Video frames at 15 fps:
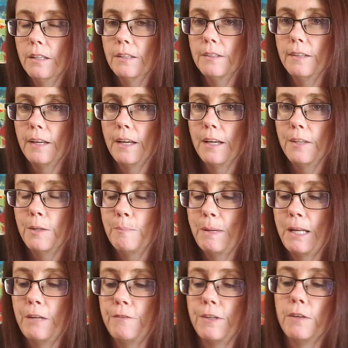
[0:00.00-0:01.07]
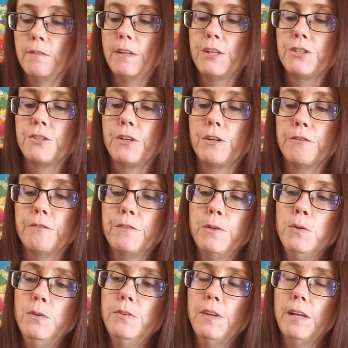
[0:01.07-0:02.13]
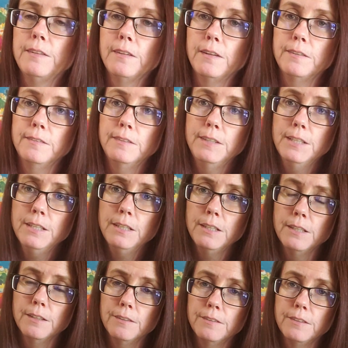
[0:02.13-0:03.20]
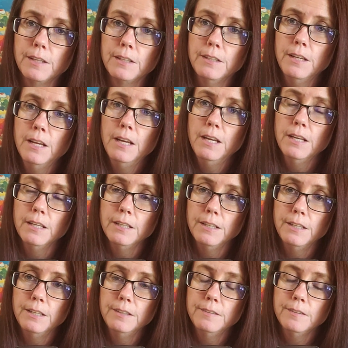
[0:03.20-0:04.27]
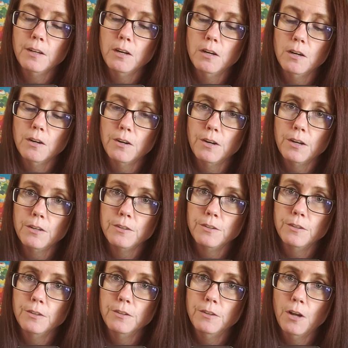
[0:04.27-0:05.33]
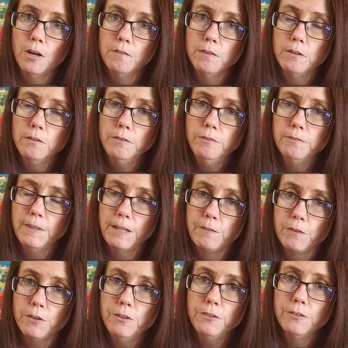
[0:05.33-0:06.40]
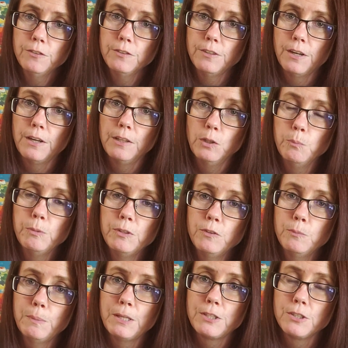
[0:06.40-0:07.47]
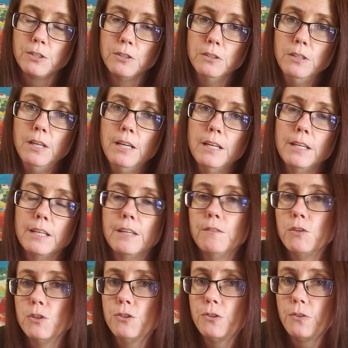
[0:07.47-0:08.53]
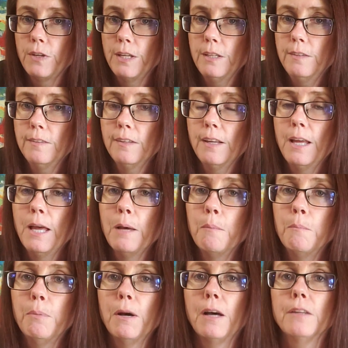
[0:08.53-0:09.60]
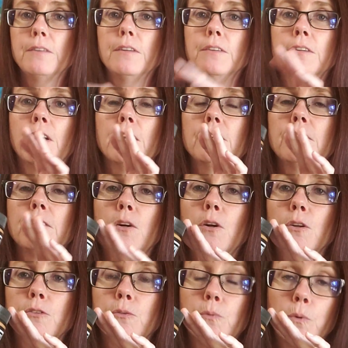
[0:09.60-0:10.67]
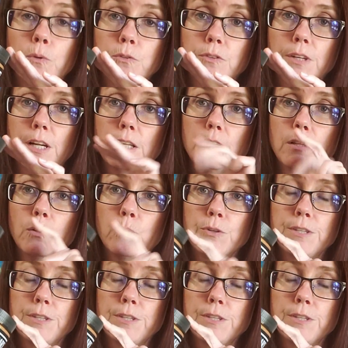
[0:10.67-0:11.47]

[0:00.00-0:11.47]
The benefit of Legendary Foods, as I see it, is that these are novel flavors that are a little bit special, give you a treat, but the nuts are also roasted at a lower